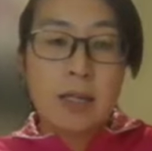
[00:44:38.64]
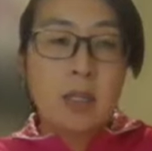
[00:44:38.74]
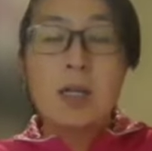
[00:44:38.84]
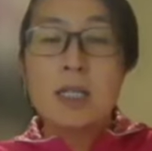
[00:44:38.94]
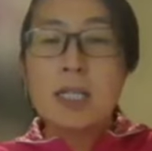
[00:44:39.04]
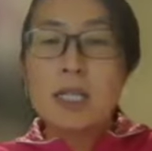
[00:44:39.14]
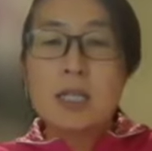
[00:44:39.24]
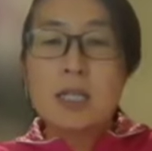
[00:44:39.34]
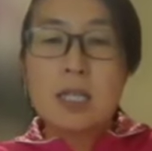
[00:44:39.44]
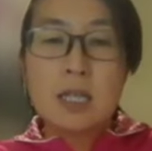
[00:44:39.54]
you know, assessing
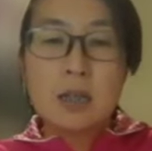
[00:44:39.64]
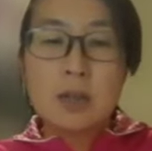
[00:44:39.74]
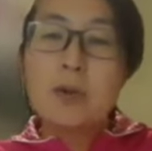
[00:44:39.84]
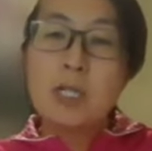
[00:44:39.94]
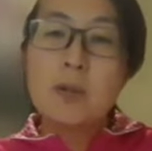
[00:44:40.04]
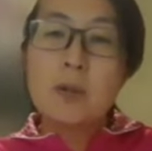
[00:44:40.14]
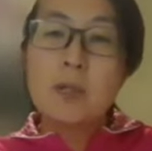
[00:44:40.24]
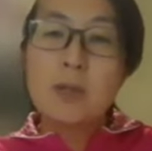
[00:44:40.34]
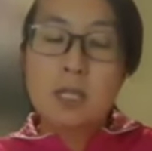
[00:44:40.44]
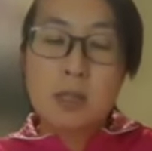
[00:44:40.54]
the need for this one
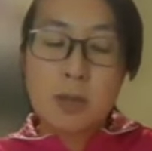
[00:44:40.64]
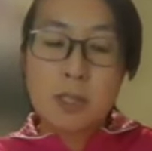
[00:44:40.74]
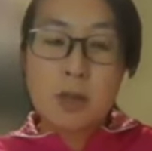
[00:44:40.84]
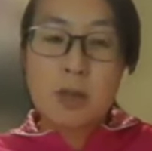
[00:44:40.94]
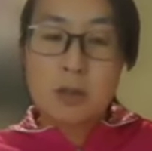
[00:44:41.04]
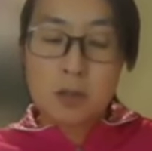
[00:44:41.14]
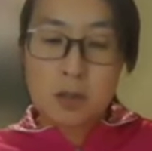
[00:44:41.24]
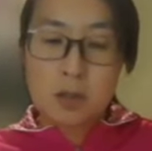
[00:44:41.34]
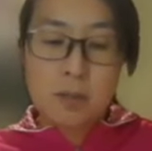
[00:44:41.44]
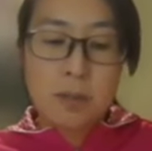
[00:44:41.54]
was, this patient was
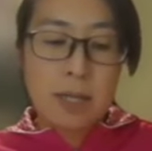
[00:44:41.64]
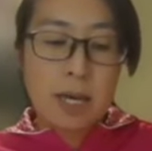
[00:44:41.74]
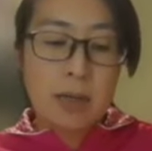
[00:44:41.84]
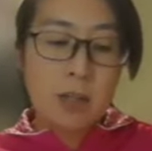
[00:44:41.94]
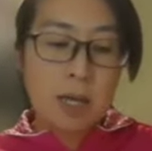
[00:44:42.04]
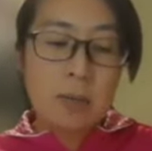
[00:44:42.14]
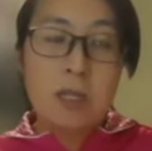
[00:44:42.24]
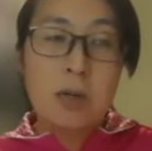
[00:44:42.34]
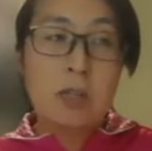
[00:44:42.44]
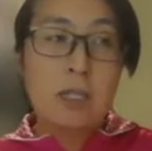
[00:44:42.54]
surgery, but other
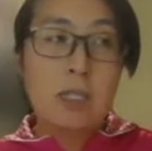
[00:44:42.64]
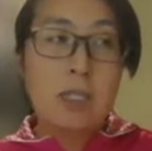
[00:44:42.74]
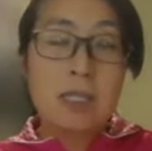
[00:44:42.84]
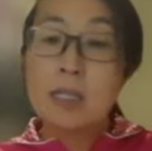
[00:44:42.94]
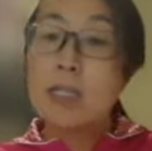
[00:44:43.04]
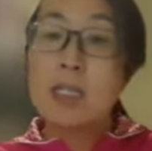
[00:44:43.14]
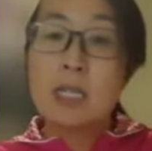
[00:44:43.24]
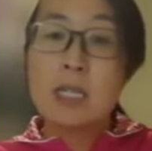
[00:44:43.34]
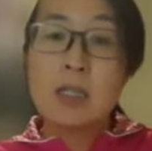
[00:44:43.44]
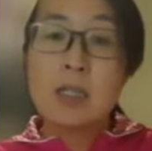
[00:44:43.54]
times I was assessing the
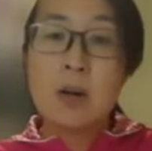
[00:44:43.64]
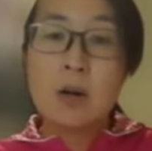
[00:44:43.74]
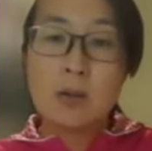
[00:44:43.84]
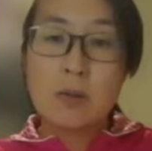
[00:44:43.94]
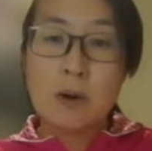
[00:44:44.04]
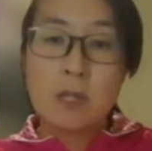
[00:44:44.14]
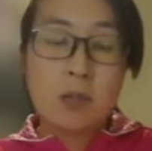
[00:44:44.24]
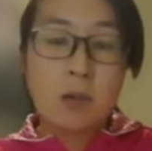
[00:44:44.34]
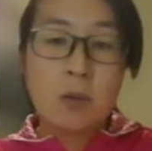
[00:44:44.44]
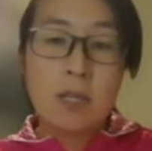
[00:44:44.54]
needs of the Foley
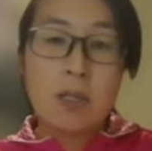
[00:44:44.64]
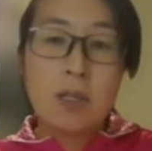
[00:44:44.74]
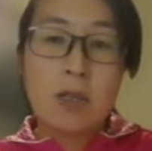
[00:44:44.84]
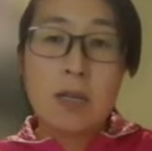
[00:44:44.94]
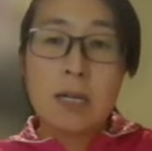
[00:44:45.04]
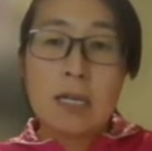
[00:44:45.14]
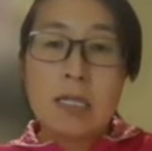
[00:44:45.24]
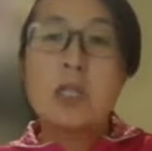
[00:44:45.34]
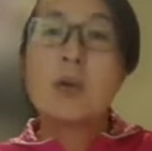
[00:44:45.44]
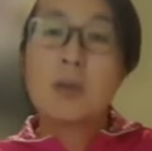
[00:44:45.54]
so we could
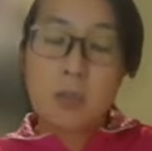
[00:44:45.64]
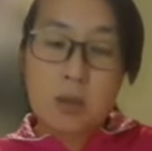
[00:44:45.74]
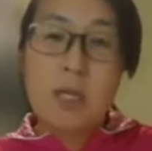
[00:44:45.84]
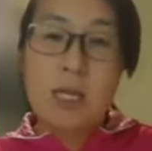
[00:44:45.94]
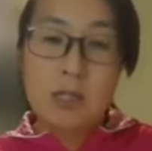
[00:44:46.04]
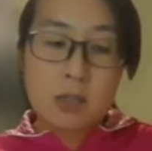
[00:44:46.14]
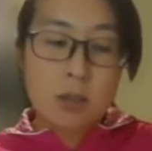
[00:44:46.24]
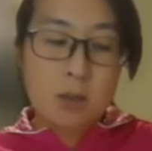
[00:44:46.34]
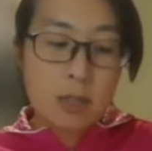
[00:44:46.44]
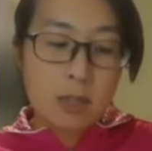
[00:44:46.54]
you know, removed as
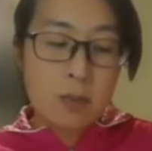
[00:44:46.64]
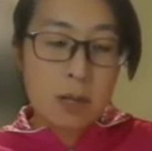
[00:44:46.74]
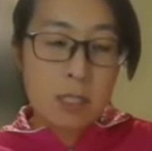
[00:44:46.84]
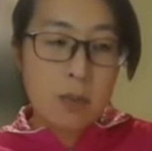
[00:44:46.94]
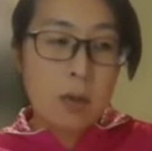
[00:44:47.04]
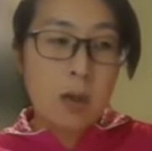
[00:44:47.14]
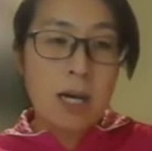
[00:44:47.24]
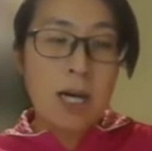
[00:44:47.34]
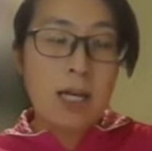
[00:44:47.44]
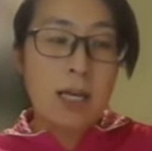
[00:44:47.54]
quick as possible.
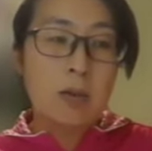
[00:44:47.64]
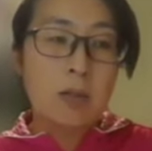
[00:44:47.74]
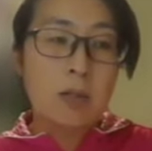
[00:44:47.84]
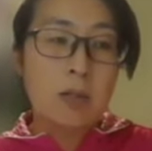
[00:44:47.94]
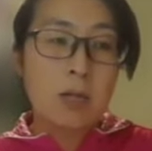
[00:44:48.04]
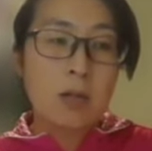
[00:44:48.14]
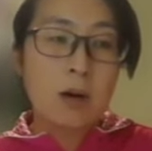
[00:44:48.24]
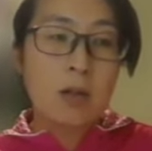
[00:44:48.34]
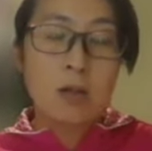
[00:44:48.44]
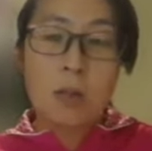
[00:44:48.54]
And I was
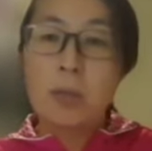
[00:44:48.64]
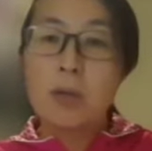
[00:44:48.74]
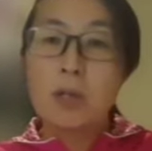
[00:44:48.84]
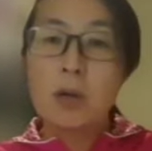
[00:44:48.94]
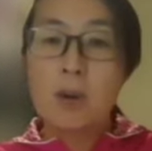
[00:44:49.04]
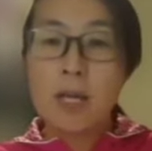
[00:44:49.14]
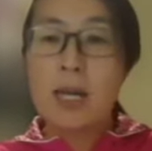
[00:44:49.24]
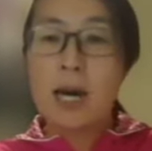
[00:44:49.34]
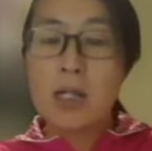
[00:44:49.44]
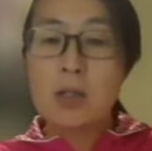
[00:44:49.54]
on top of, you know,
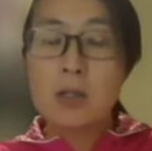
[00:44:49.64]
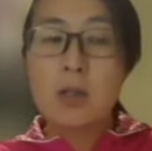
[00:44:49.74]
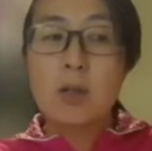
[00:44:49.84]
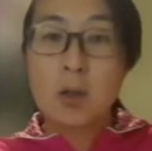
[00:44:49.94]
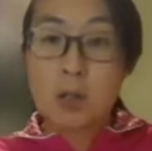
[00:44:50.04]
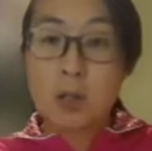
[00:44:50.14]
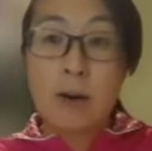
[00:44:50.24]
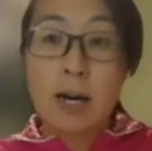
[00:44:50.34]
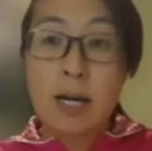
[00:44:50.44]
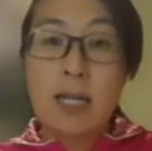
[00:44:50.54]
when I should
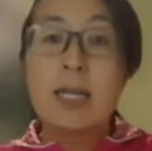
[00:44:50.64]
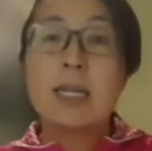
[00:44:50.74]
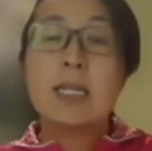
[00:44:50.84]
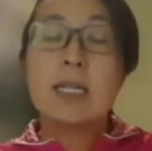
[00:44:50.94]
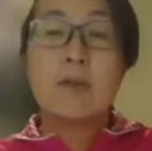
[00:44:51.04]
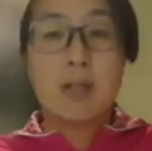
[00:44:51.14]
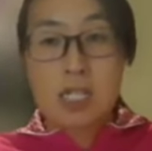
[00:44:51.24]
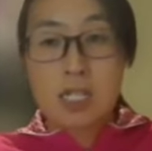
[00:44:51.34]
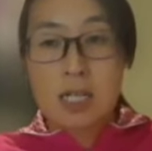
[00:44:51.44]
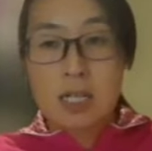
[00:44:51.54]
notify the
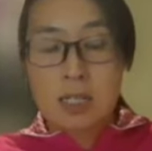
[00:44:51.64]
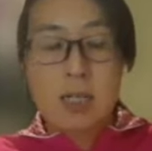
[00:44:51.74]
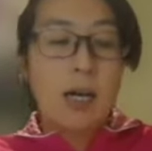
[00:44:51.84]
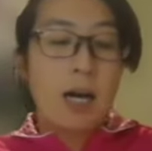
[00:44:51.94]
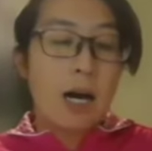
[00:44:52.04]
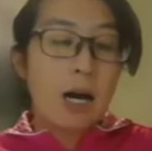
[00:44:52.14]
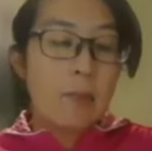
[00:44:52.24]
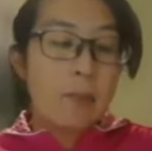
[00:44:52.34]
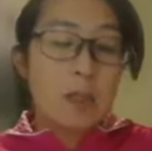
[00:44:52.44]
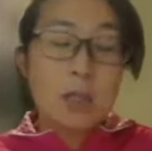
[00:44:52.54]
physicians.
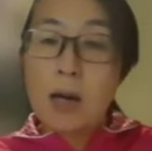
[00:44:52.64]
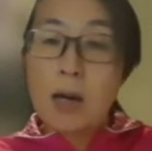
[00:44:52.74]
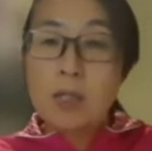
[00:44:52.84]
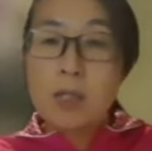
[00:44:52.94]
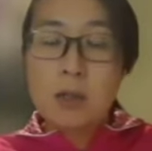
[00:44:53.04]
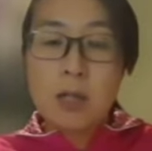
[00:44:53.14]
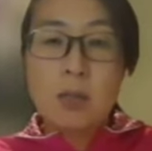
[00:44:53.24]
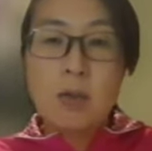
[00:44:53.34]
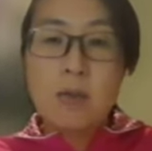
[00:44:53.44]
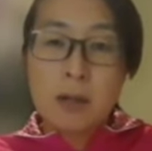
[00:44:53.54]
Um, so yeah, I was just trying
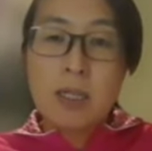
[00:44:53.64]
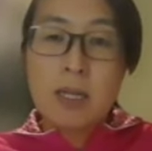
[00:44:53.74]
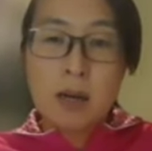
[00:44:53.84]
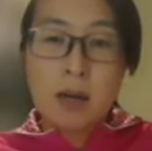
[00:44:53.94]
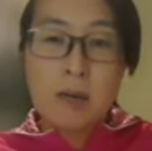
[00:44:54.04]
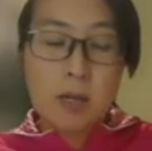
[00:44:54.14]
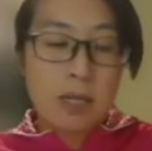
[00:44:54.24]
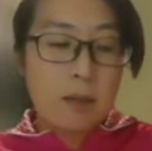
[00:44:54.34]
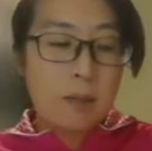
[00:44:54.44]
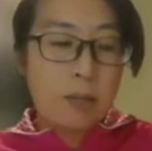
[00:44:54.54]
to be very careful
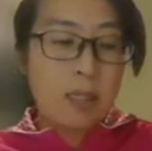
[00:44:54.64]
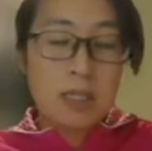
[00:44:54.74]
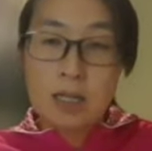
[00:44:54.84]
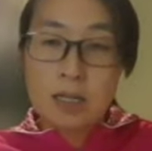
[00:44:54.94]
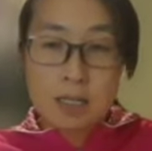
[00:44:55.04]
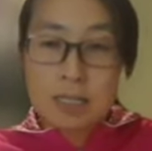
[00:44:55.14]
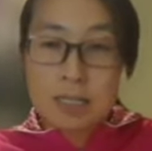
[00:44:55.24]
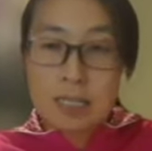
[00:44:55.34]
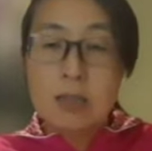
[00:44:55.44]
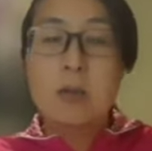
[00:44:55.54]
and very
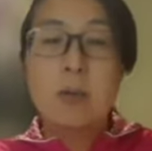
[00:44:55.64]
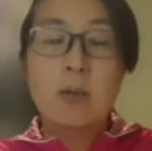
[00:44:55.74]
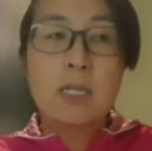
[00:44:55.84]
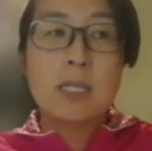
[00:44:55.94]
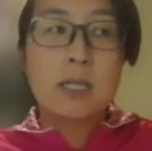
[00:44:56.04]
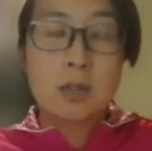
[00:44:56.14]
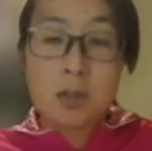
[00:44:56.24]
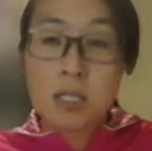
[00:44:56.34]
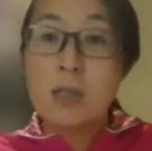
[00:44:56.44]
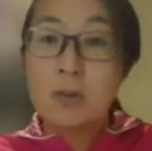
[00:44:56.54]
diligent with the
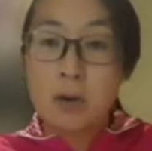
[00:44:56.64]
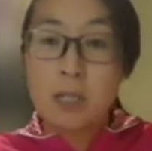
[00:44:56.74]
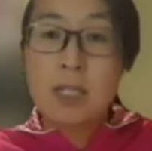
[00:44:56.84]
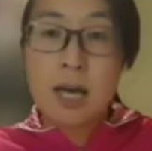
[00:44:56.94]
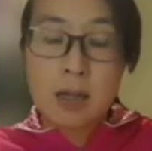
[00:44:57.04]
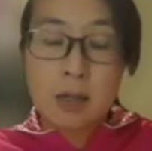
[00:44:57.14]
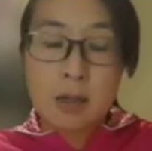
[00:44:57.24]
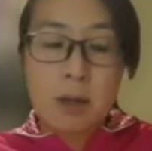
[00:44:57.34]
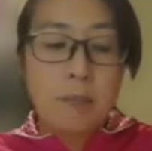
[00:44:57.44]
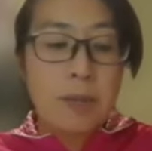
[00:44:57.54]
usage of Foley
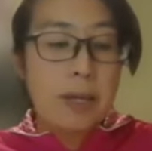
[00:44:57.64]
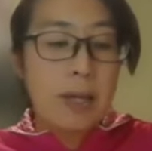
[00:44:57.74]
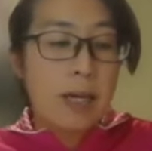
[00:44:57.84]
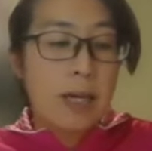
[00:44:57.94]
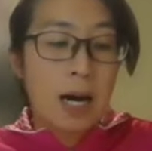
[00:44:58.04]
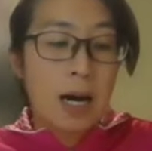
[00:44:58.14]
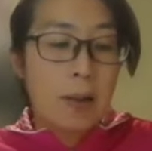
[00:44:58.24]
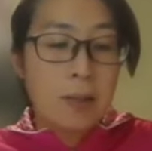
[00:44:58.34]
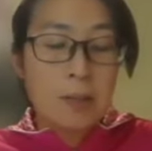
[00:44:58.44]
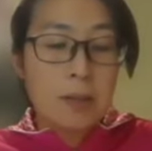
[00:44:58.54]
catheter,
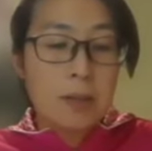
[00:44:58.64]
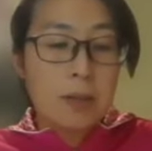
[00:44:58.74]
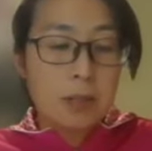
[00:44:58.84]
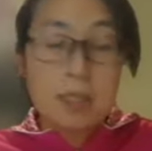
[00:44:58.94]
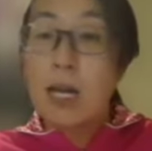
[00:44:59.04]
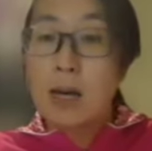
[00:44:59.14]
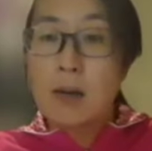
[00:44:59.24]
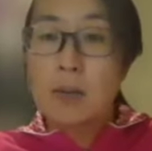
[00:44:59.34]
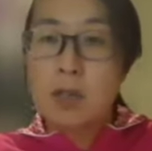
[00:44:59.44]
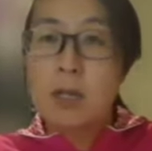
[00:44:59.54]
um, with the
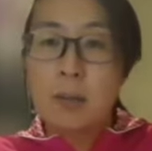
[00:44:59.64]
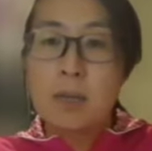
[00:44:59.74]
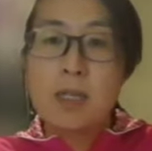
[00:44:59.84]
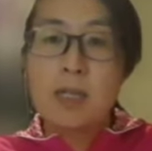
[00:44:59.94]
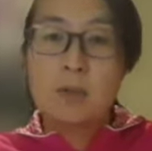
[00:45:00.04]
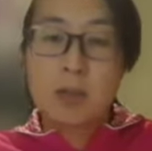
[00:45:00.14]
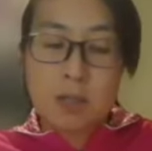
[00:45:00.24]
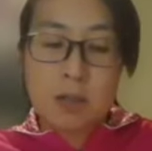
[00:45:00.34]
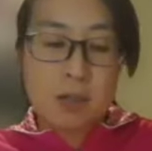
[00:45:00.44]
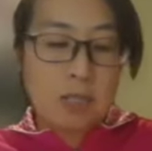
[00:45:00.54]
most updated
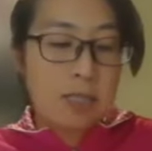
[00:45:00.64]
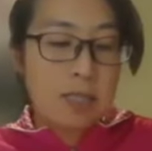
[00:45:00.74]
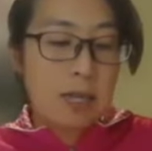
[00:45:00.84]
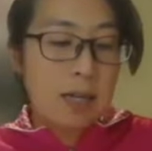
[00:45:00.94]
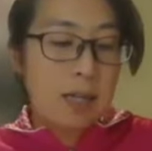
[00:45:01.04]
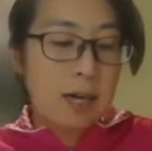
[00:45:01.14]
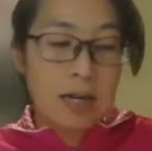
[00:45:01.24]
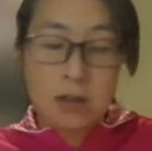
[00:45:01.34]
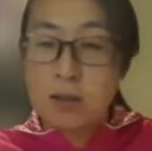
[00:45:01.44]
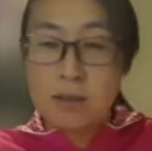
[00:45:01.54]
resources that
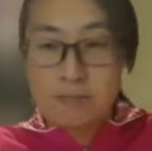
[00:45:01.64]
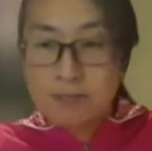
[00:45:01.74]
I could